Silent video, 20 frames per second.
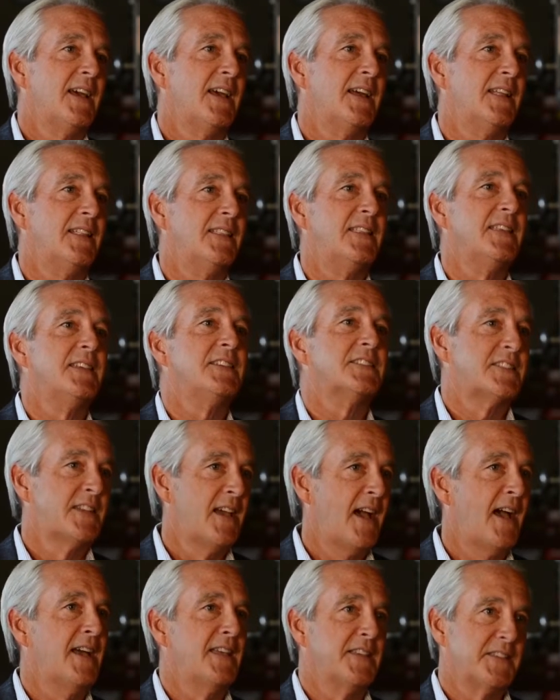and these
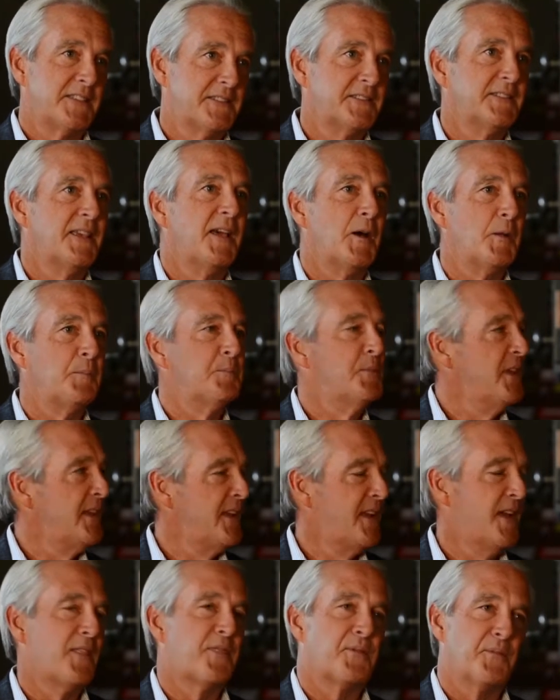guys helped me
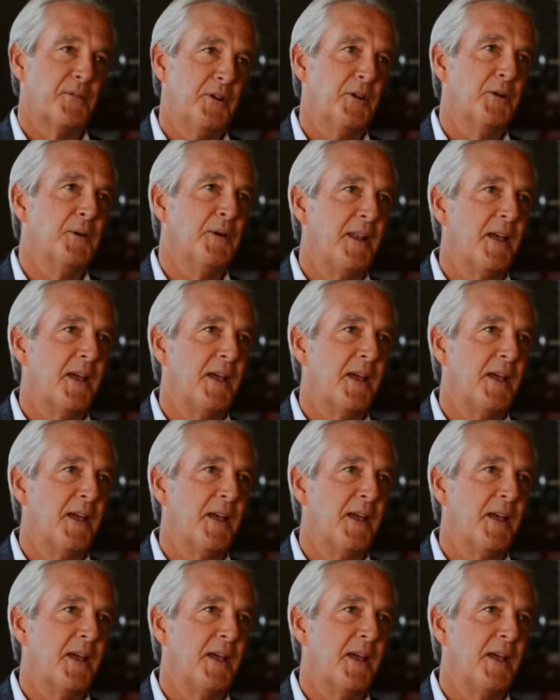get through